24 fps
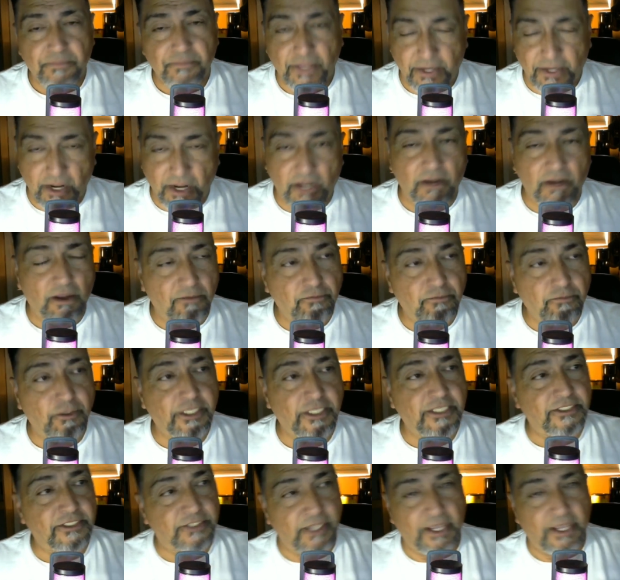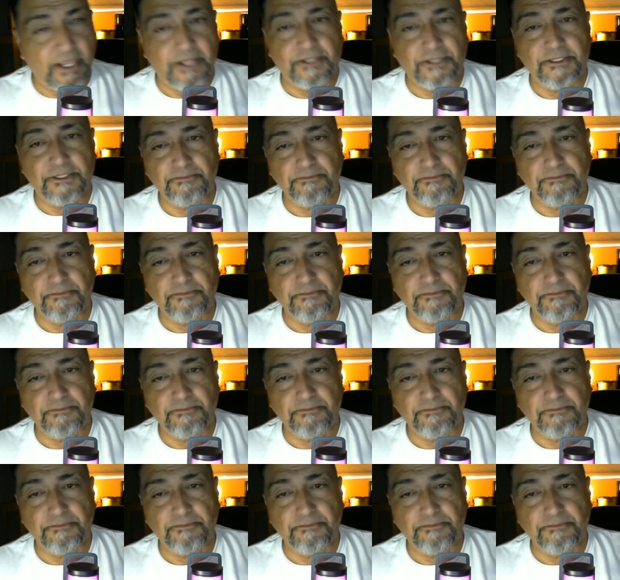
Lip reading: I love what he said.